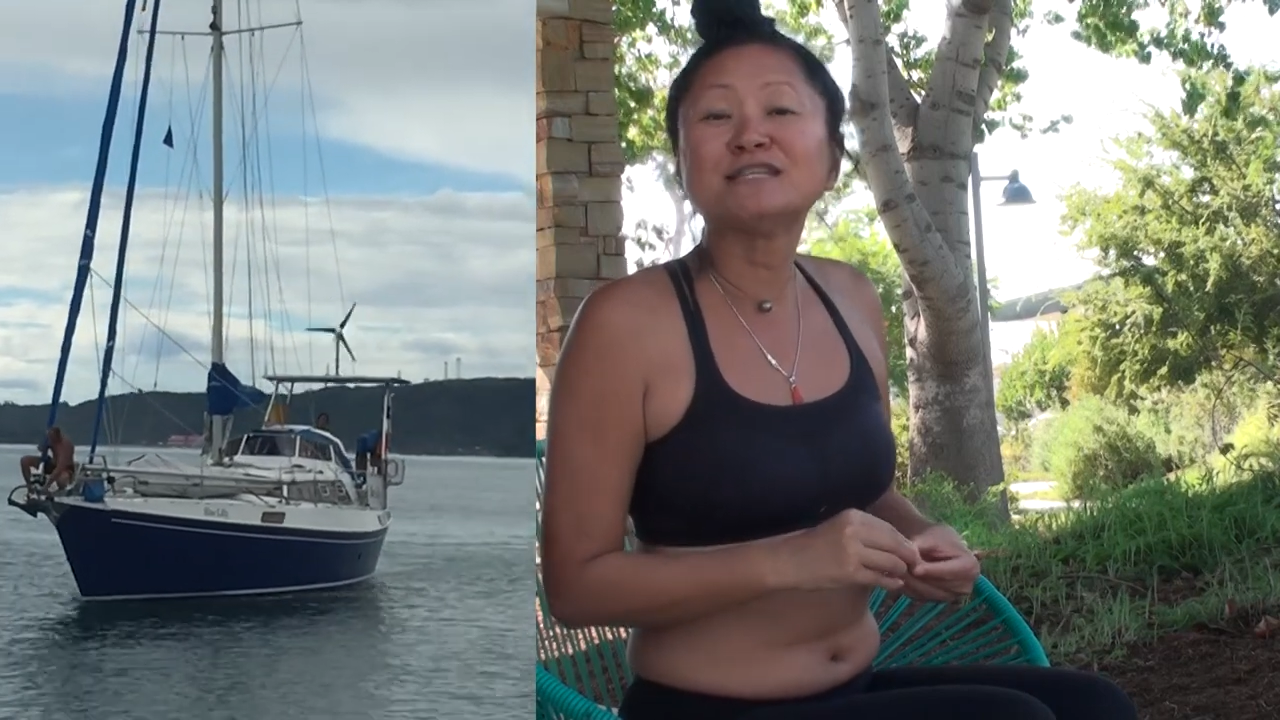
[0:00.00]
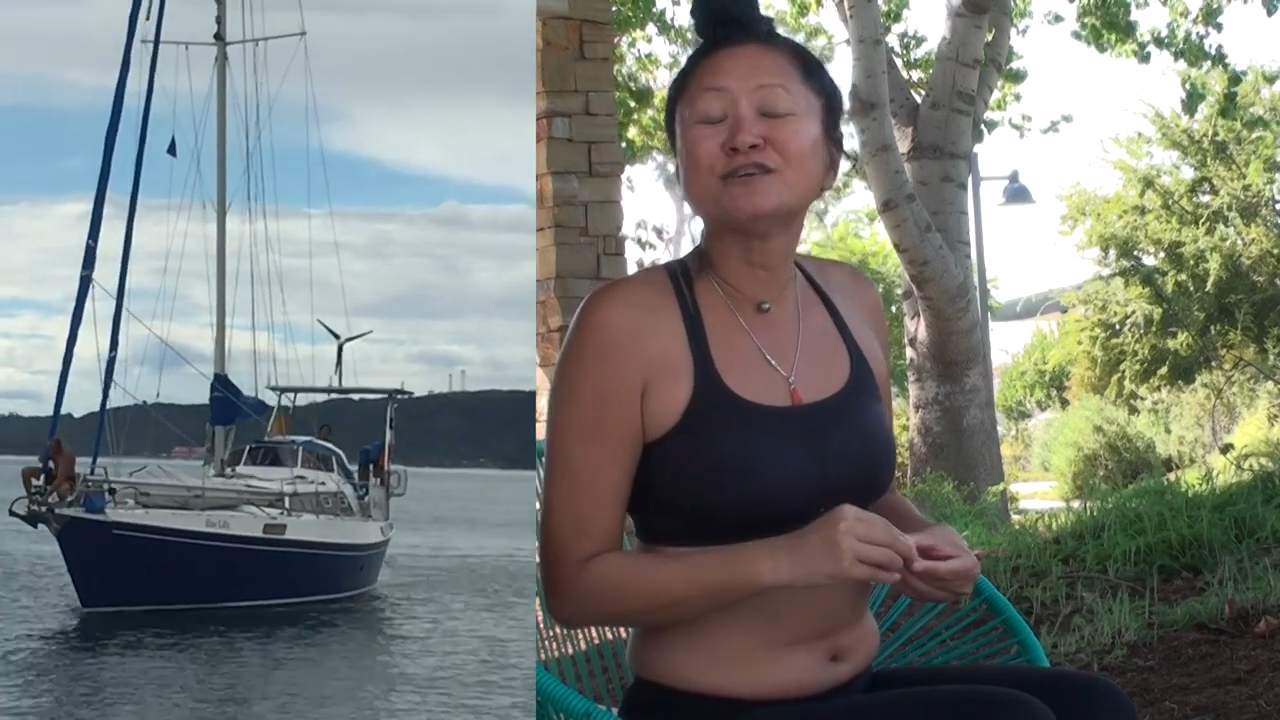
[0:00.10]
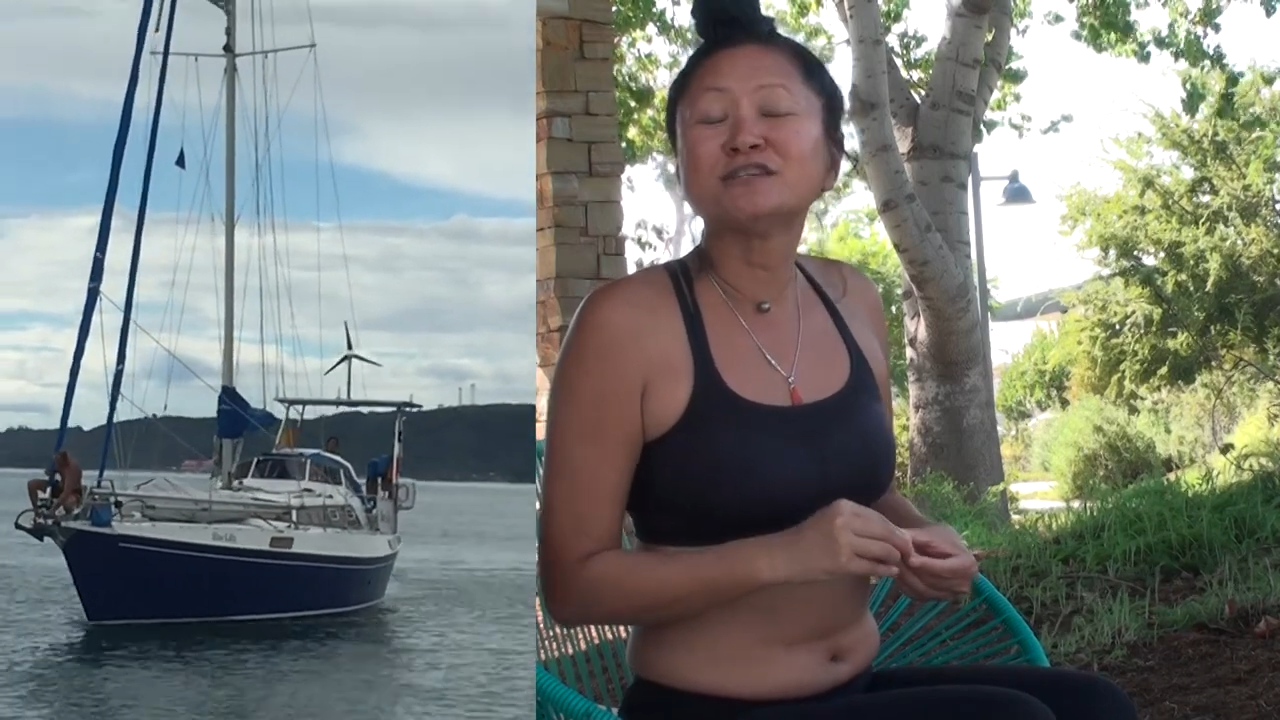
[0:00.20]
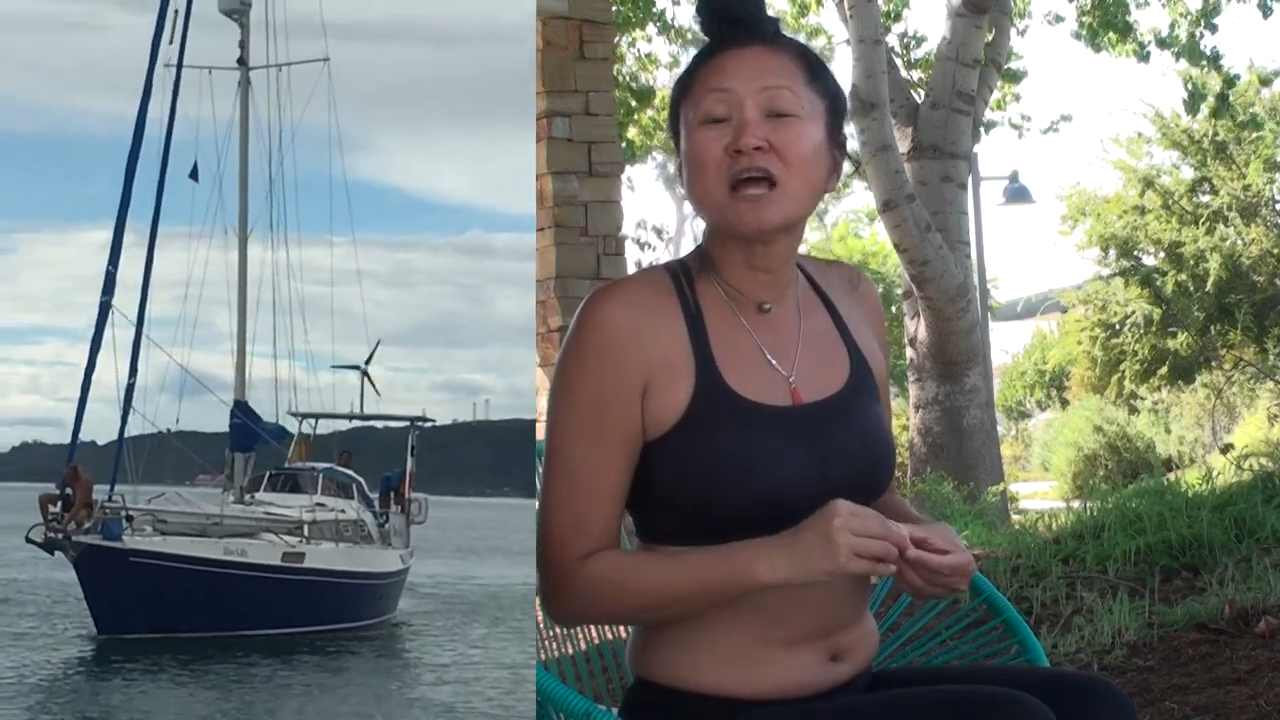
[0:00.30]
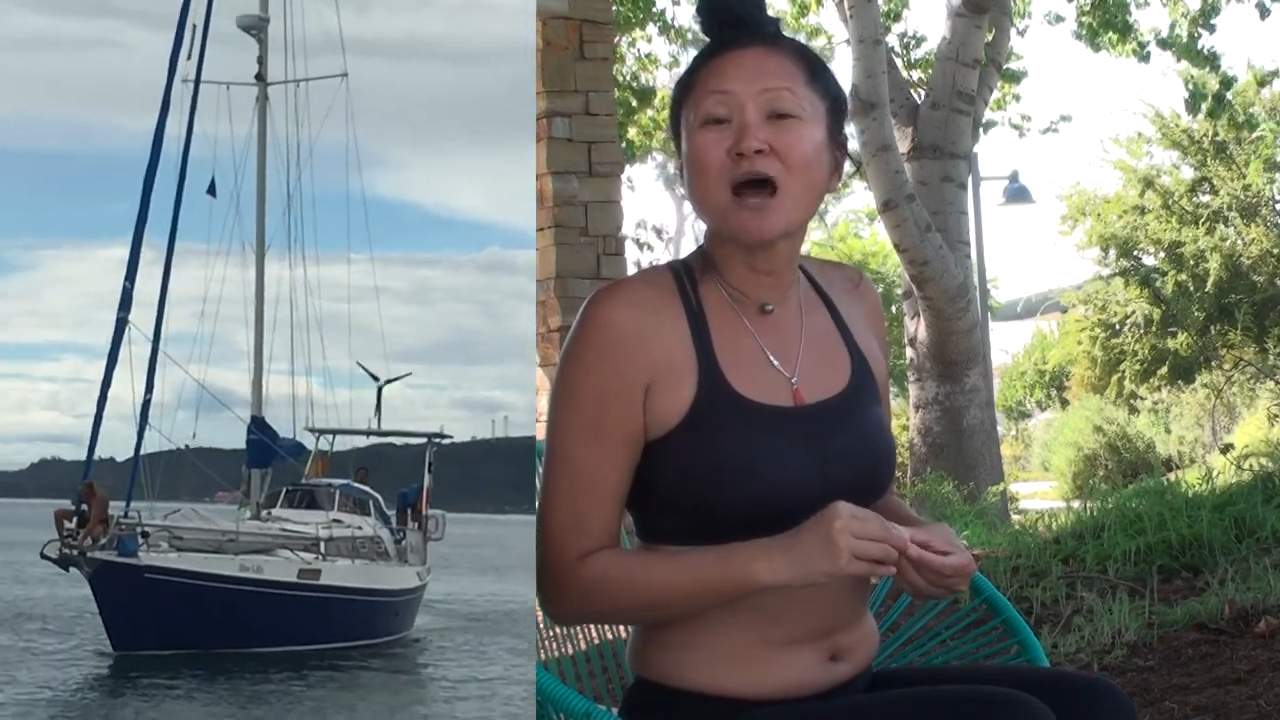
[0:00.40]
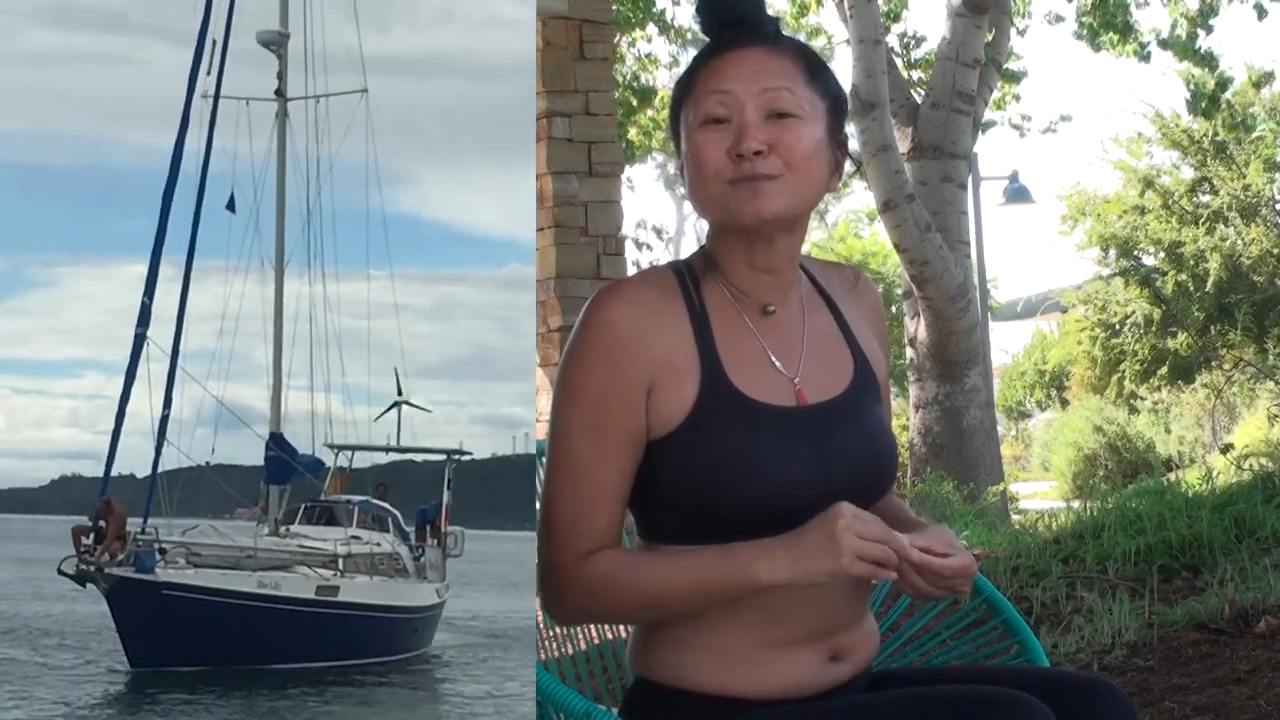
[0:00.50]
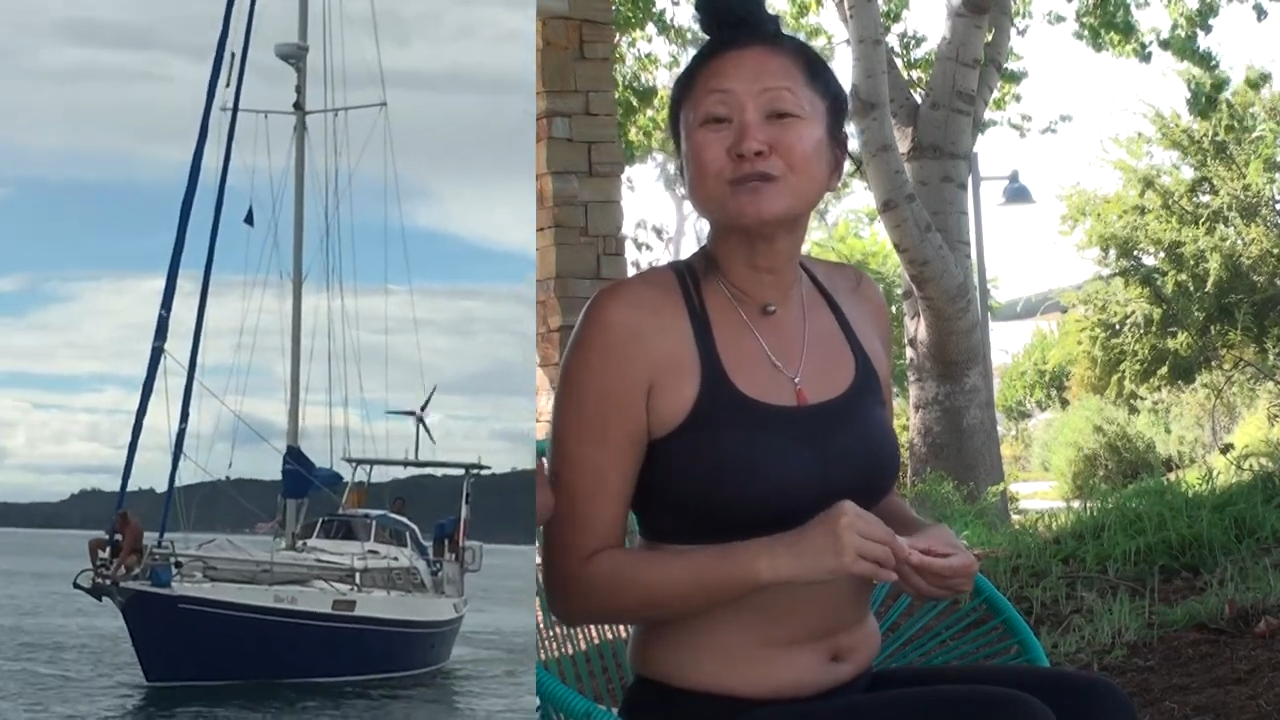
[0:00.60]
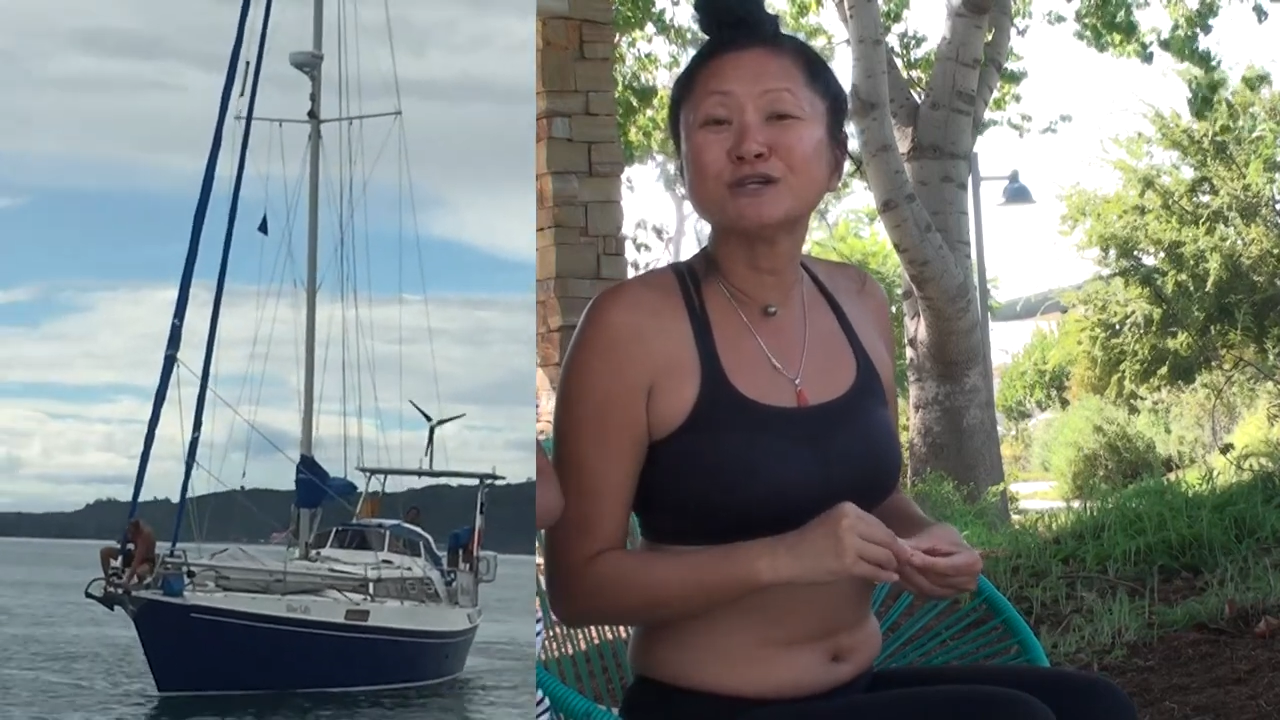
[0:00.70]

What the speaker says: to adopt